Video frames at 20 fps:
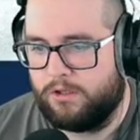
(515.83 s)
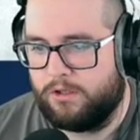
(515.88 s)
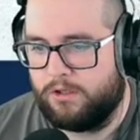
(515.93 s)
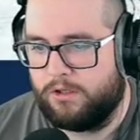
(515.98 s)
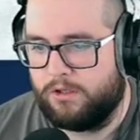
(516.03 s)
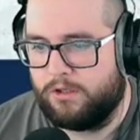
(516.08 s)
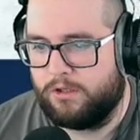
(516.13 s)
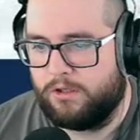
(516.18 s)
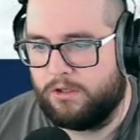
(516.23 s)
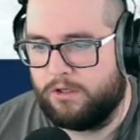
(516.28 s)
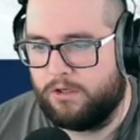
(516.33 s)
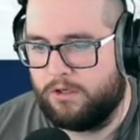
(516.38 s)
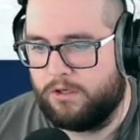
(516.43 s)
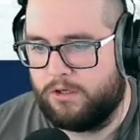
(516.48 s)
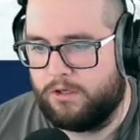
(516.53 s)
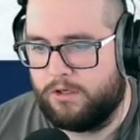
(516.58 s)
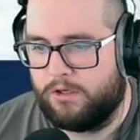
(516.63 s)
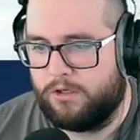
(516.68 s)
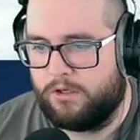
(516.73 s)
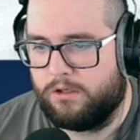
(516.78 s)

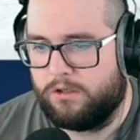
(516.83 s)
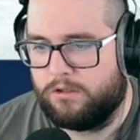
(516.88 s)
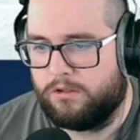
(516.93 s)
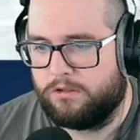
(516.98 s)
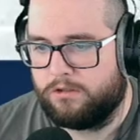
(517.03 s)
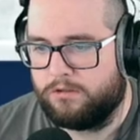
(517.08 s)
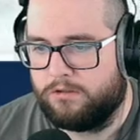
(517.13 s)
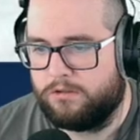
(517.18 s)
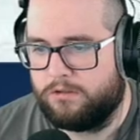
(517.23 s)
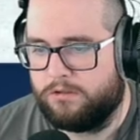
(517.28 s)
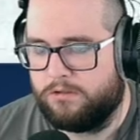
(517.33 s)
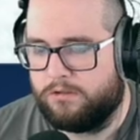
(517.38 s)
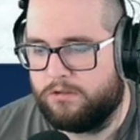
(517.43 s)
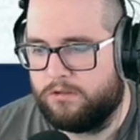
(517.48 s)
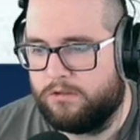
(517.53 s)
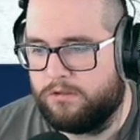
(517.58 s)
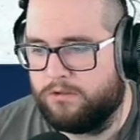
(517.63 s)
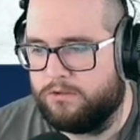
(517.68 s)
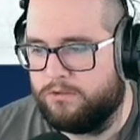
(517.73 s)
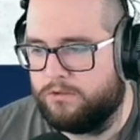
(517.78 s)

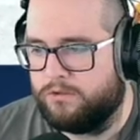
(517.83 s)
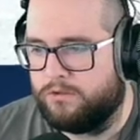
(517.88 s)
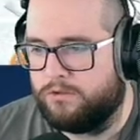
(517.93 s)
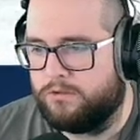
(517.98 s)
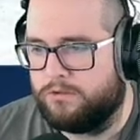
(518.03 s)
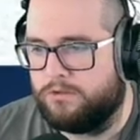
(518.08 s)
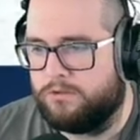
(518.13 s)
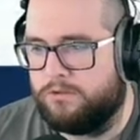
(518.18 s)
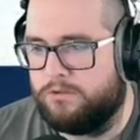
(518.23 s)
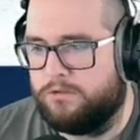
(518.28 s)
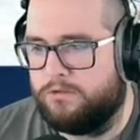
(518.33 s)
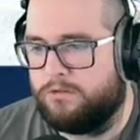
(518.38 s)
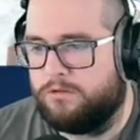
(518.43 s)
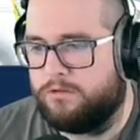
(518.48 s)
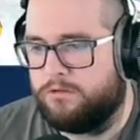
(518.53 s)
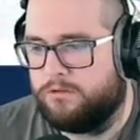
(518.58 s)
No one is speaking in this clip.